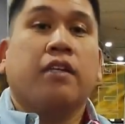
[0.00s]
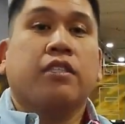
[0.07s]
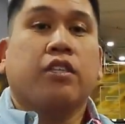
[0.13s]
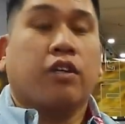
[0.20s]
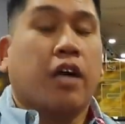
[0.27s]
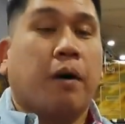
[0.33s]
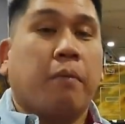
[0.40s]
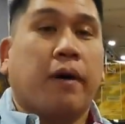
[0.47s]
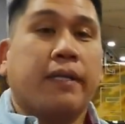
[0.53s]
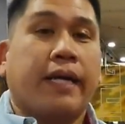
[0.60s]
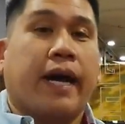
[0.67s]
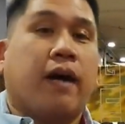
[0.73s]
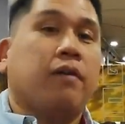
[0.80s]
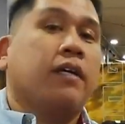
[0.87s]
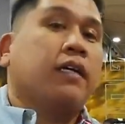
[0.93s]
So come on
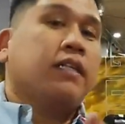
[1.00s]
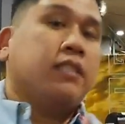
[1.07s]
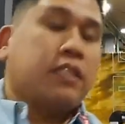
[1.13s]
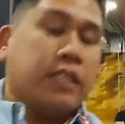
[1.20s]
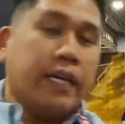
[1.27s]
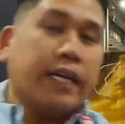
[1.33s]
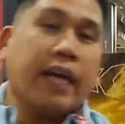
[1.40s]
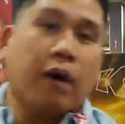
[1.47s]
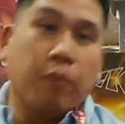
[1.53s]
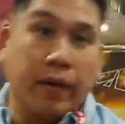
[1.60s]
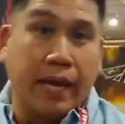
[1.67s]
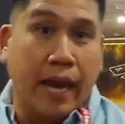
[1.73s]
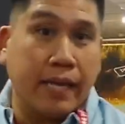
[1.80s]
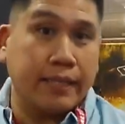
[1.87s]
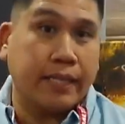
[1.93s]
down, check out what
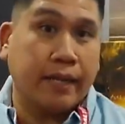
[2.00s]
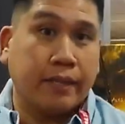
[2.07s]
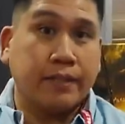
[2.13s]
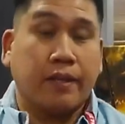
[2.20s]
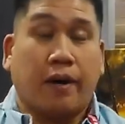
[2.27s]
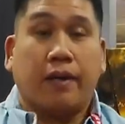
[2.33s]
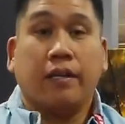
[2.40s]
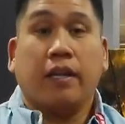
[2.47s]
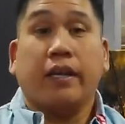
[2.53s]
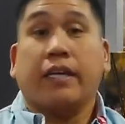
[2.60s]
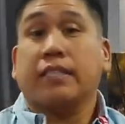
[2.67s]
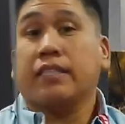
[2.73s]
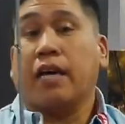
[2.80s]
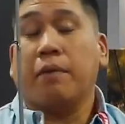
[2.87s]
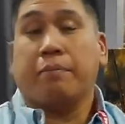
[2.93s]
KastKing is on, look
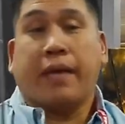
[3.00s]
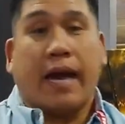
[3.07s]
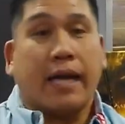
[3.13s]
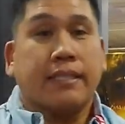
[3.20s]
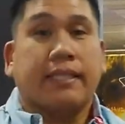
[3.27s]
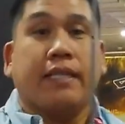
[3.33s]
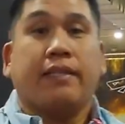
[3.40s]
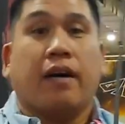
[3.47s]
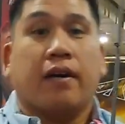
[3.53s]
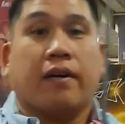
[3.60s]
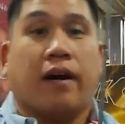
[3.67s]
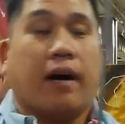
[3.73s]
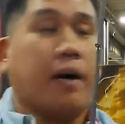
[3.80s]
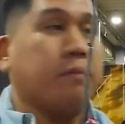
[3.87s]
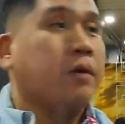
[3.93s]
us up, KastKing dot
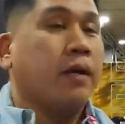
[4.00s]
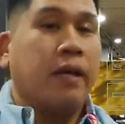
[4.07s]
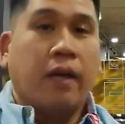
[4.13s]
com,